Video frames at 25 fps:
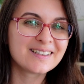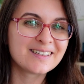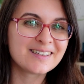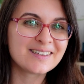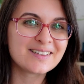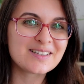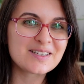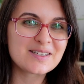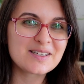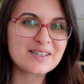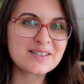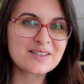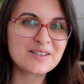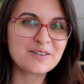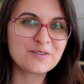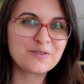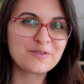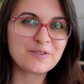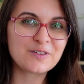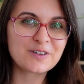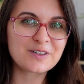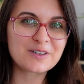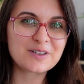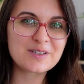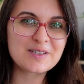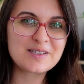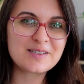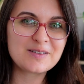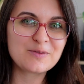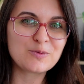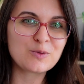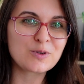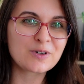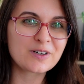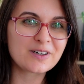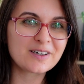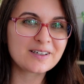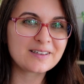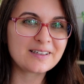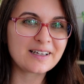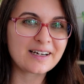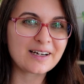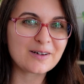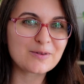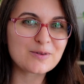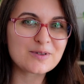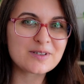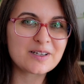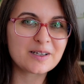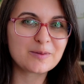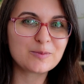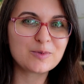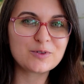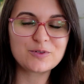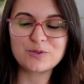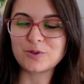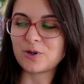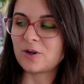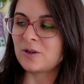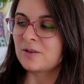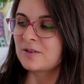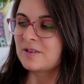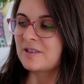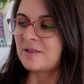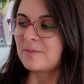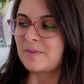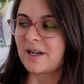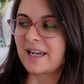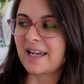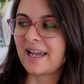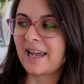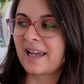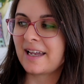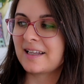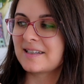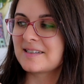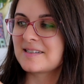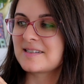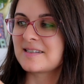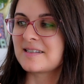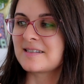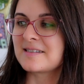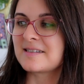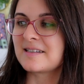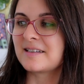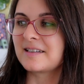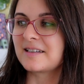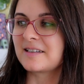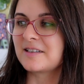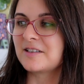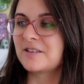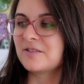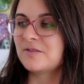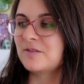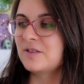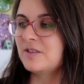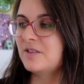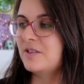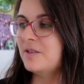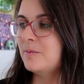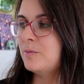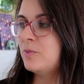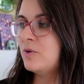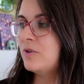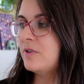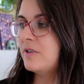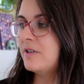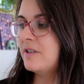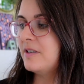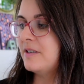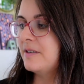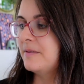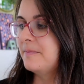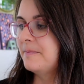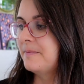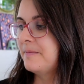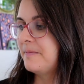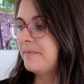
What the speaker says: This is the first work that I was able to hold in my hands. It's an activity book